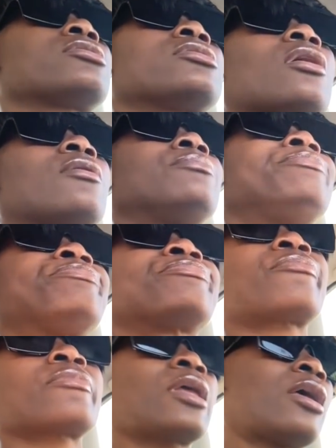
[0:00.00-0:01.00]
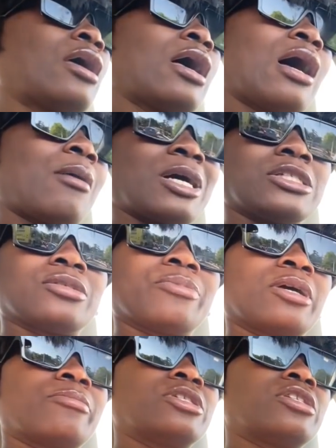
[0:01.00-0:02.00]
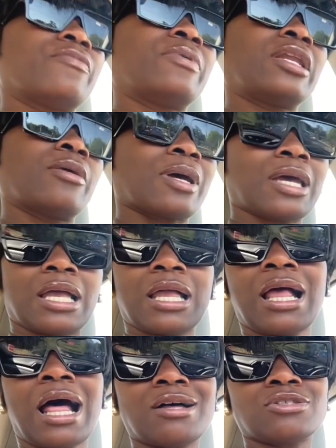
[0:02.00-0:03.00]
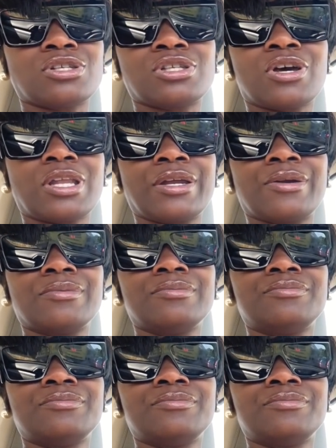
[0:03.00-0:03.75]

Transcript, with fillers: So I might just pick up a shift. But anyway, I'll talk to y'all later.